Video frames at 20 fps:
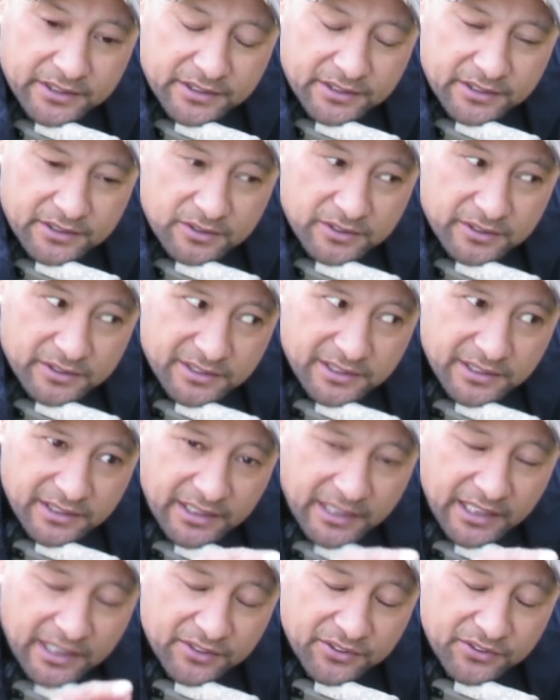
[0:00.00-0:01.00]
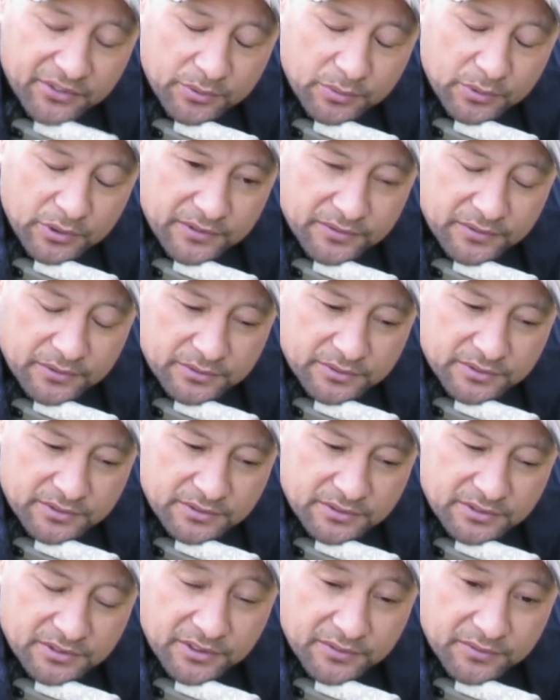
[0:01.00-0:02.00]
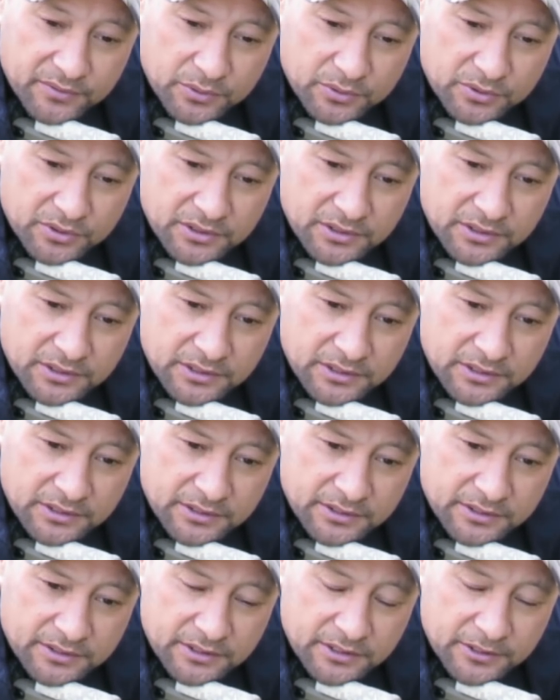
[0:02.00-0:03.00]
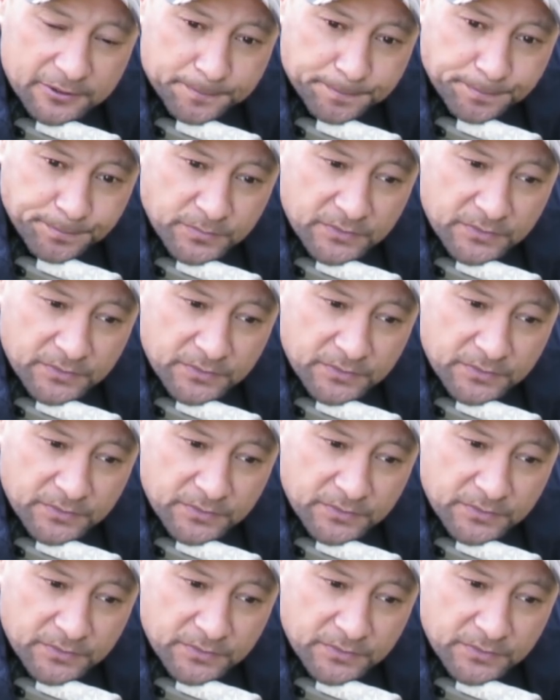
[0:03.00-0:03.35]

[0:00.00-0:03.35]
you know, like the cant and the rifle and so forth. So